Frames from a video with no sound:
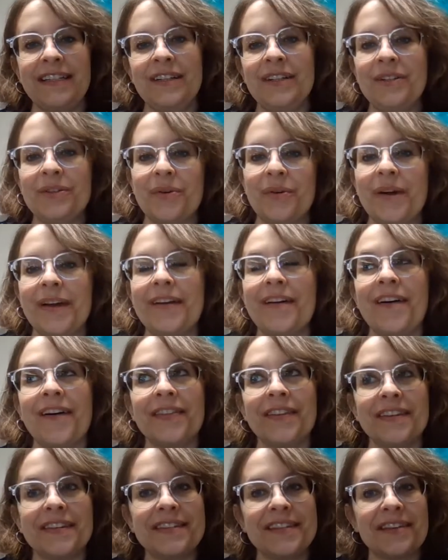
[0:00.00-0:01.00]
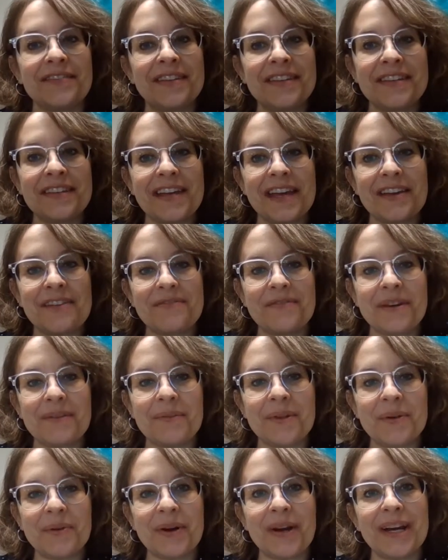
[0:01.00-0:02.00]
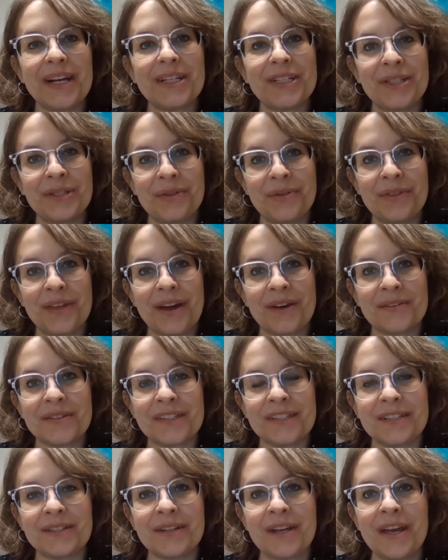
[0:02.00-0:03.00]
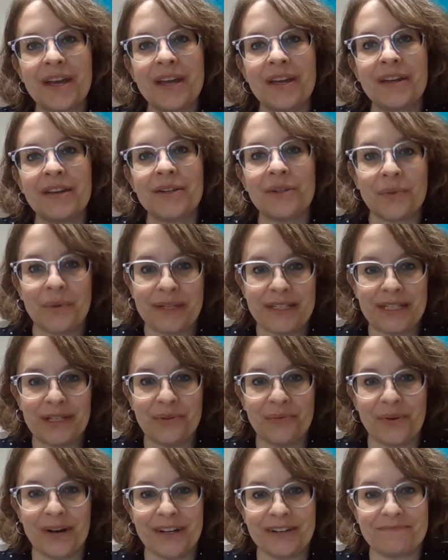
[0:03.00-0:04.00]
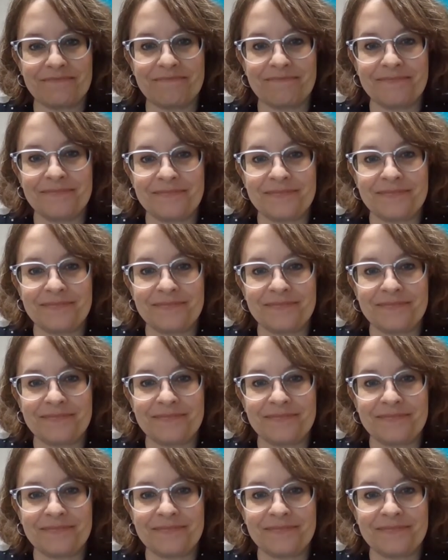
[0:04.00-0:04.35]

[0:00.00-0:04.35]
Illinois on the 7th day of February 2021.